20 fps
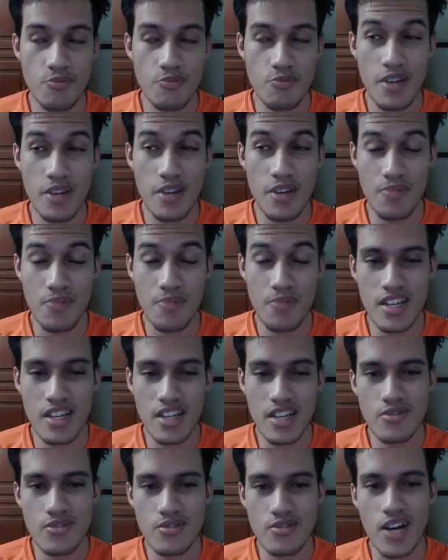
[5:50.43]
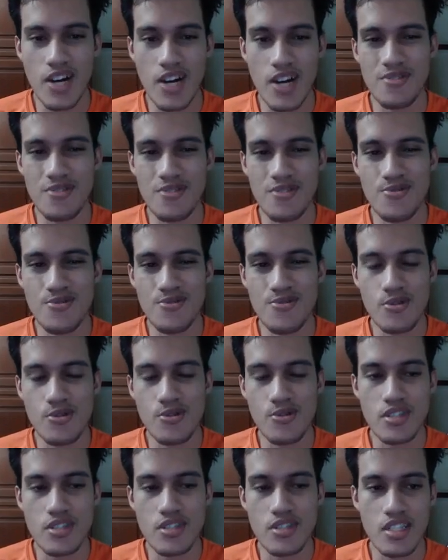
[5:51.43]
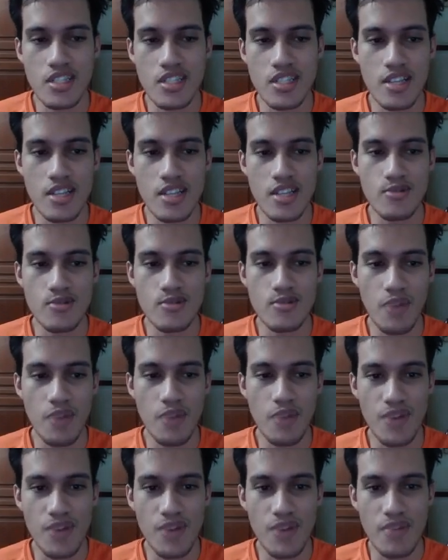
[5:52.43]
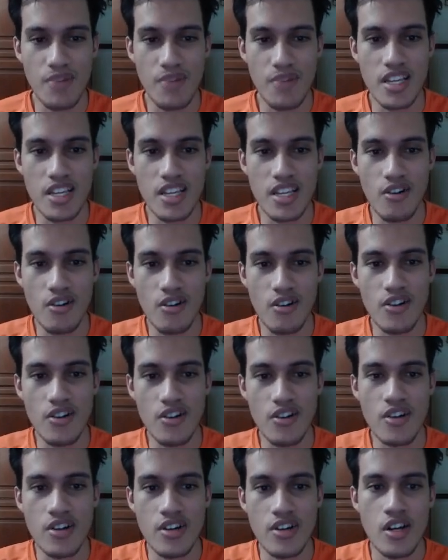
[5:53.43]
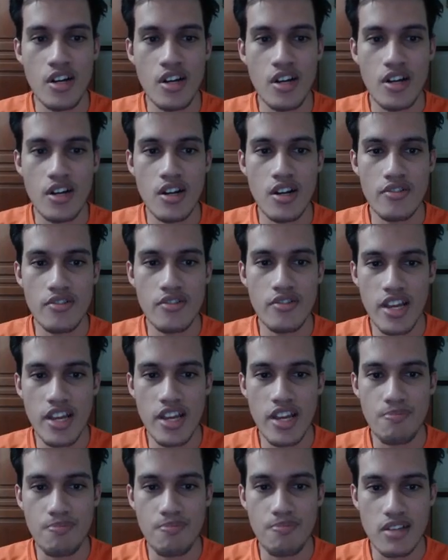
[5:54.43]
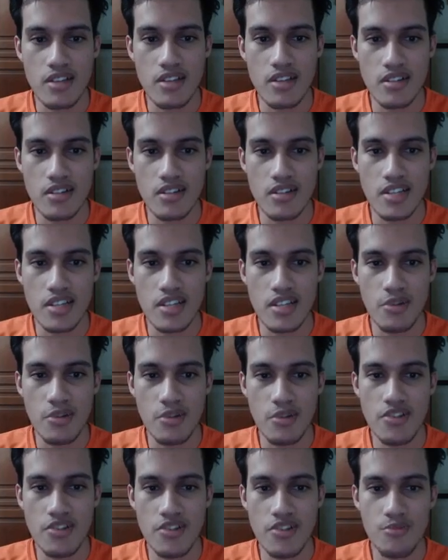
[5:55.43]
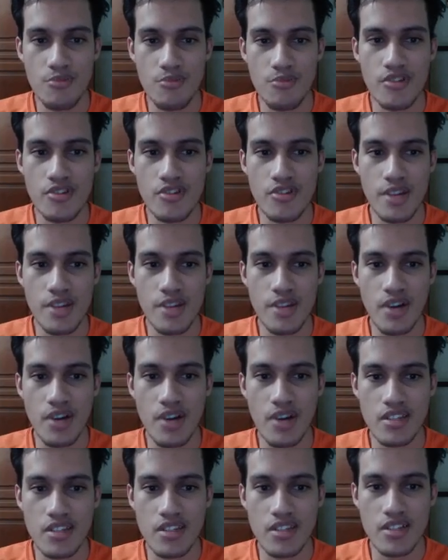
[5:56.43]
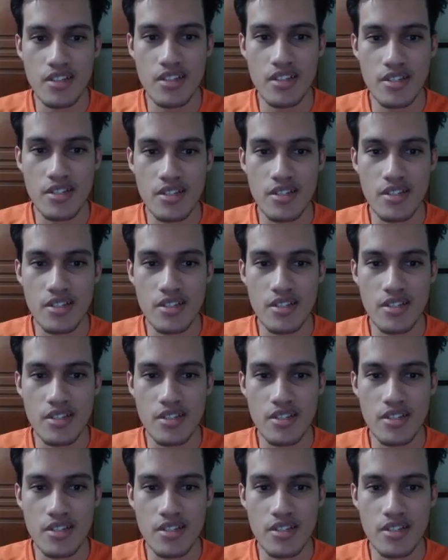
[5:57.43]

player, so I don't tend to spend my money on raid passes, especially remote raid passes.